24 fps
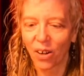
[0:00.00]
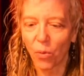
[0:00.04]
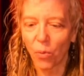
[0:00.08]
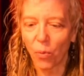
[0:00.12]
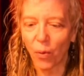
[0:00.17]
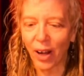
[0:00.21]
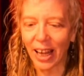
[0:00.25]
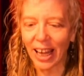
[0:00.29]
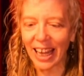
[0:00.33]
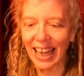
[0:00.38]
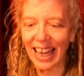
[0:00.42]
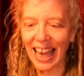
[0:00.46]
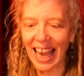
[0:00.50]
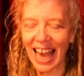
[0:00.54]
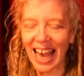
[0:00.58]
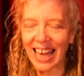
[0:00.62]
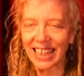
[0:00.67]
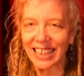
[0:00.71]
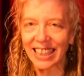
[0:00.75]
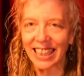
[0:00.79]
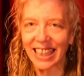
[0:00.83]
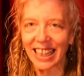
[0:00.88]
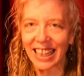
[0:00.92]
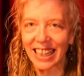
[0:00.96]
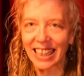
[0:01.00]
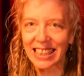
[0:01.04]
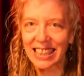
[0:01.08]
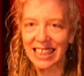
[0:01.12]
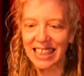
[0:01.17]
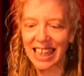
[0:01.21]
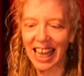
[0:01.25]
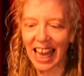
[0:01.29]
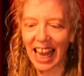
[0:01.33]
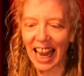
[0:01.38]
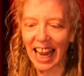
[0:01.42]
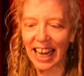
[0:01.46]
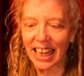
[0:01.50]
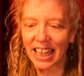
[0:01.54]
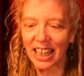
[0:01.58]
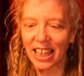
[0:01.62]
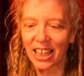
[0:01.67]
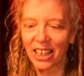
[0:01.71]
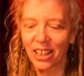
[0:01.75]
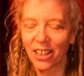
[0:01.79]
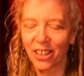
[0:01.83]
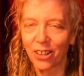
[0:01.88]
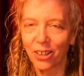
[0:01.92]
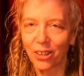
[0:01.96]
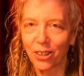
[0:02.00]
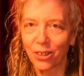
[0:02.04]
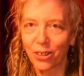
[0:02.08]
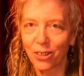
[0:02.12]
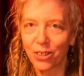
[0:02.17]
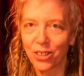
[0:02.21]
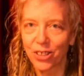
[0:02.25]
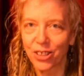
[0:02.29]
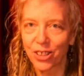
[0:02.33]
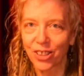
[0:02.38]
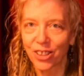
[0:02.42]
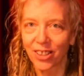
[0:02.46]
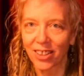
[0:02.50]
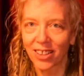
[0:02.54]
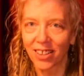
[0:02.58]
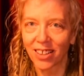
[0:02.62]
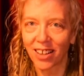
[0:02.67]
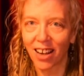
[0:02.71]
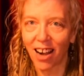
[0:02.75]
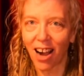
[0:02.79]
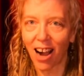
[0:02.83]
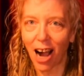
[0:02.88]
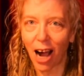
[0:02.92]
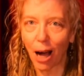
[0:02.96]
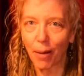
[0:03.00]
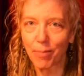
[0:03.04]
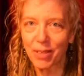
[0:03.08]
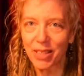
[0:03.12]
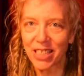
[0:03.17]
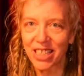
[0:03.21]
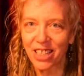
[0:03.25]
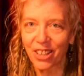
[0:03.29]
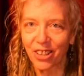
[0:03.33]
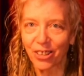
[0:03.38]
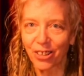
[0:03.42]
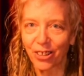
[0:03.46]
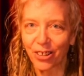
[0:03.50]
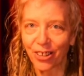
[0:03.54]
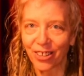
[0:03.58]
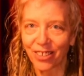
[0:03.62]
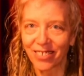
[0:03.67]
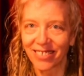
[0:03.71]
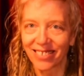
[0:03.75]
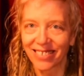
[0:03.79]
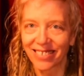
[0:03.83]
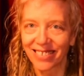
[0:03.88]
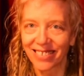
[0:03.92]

We had hit a huge obstacle.